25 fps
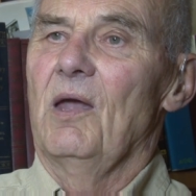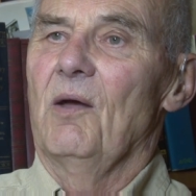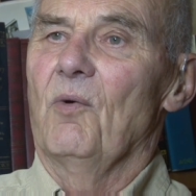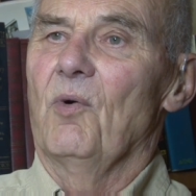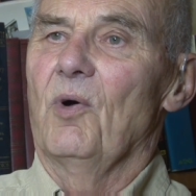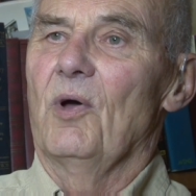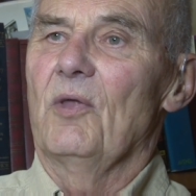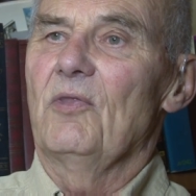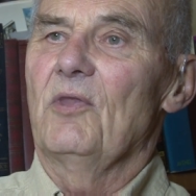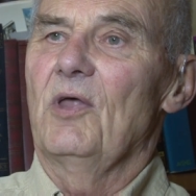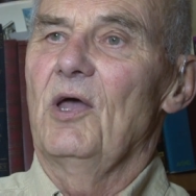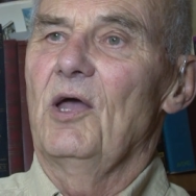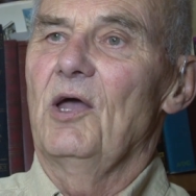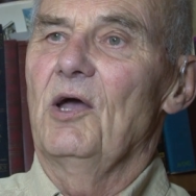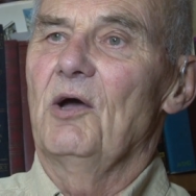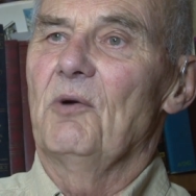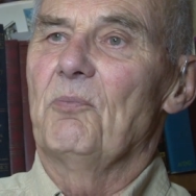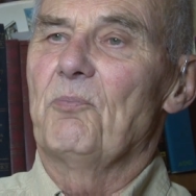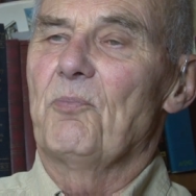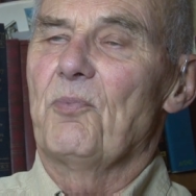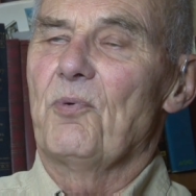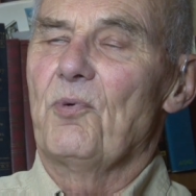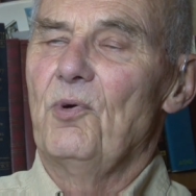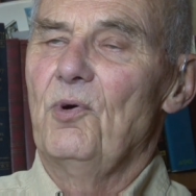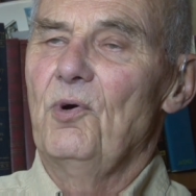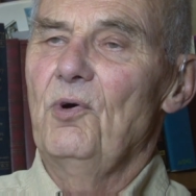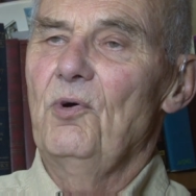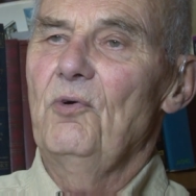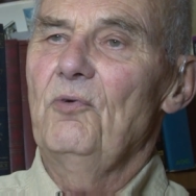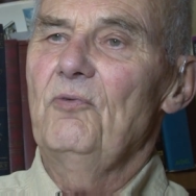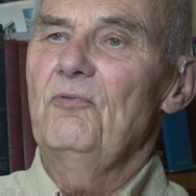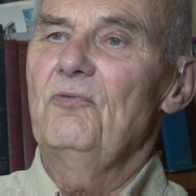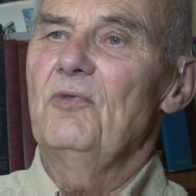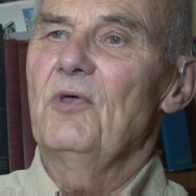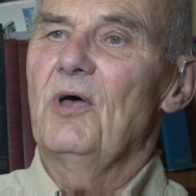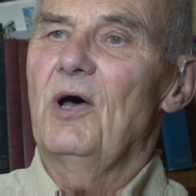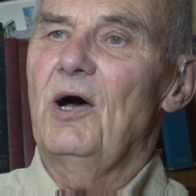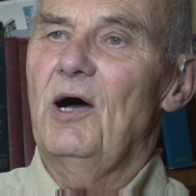When they
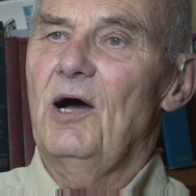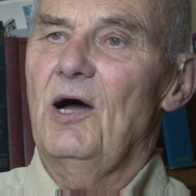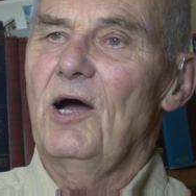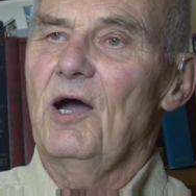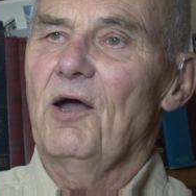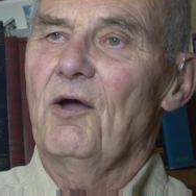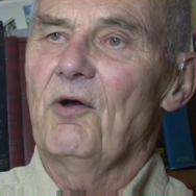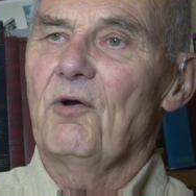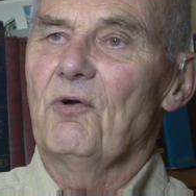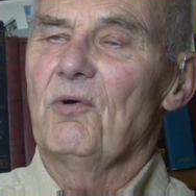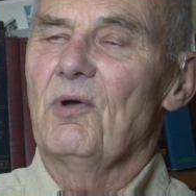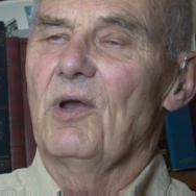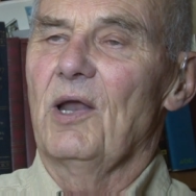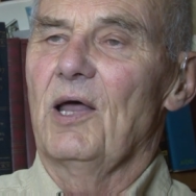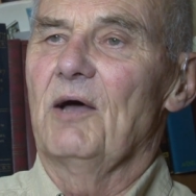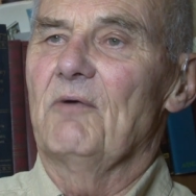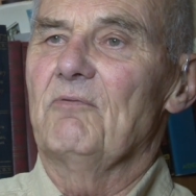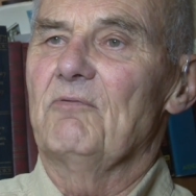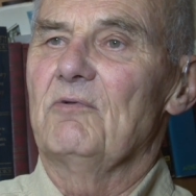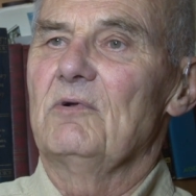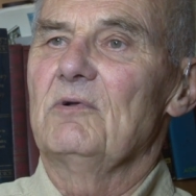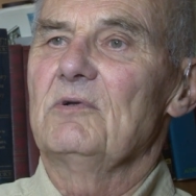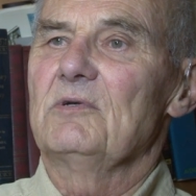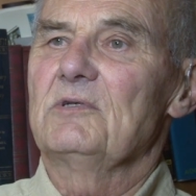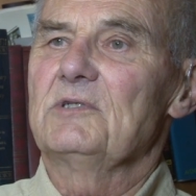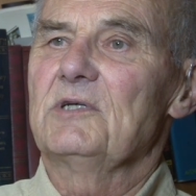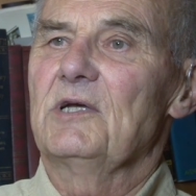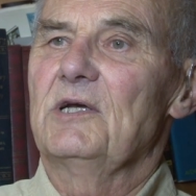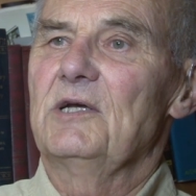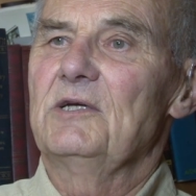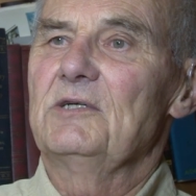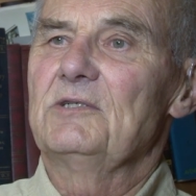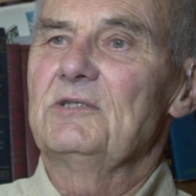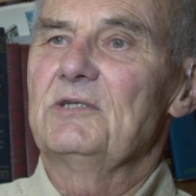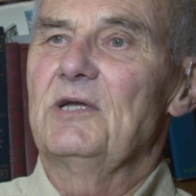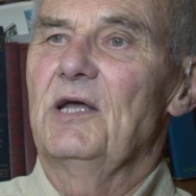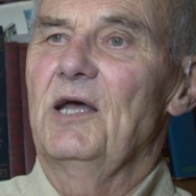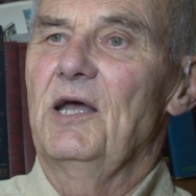approved the higher levels, they
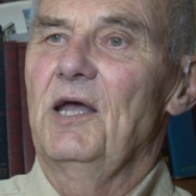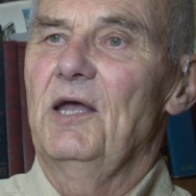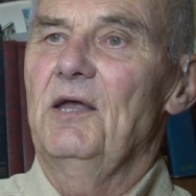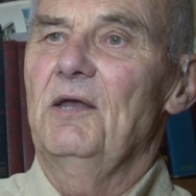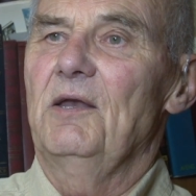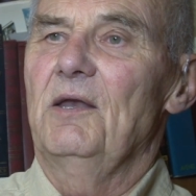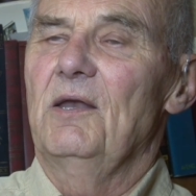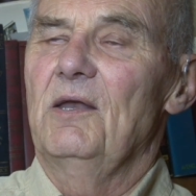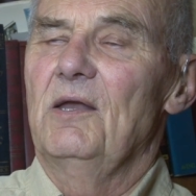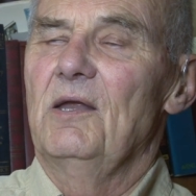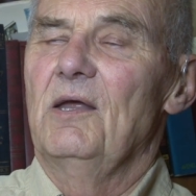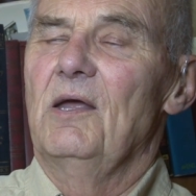state,